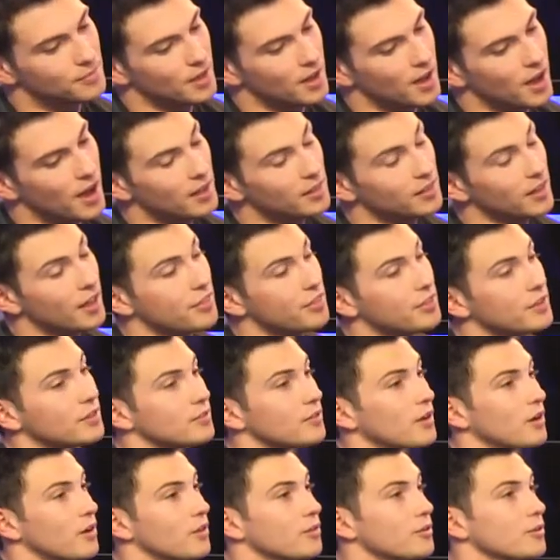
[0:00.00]
I, I think
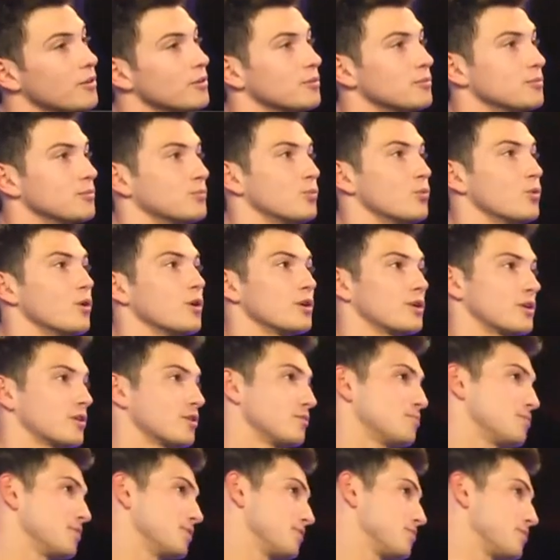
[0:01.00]
other work
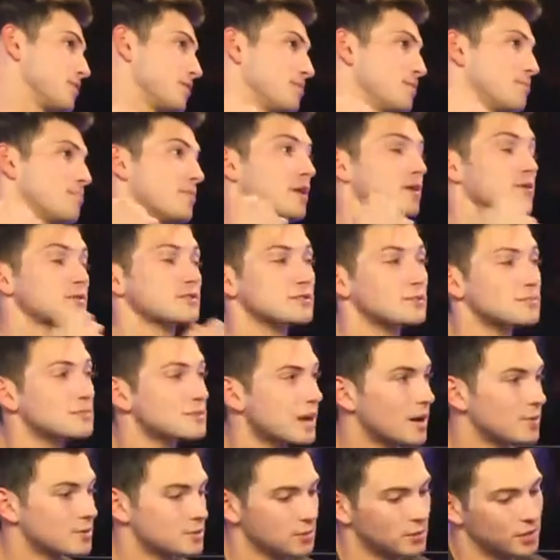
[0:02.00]
could be maybe better
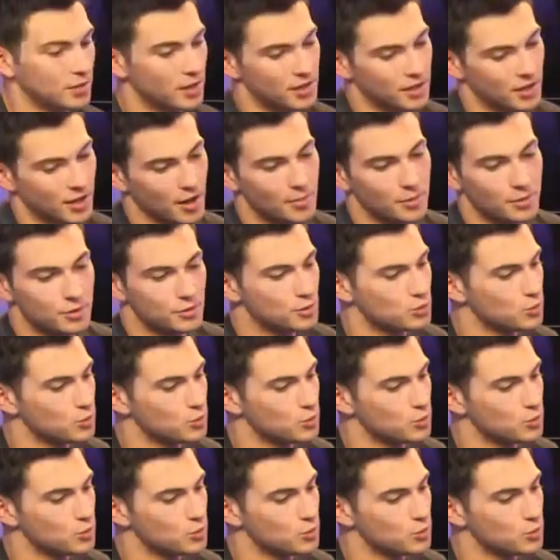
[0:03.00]
sometimes, but like I'm a huge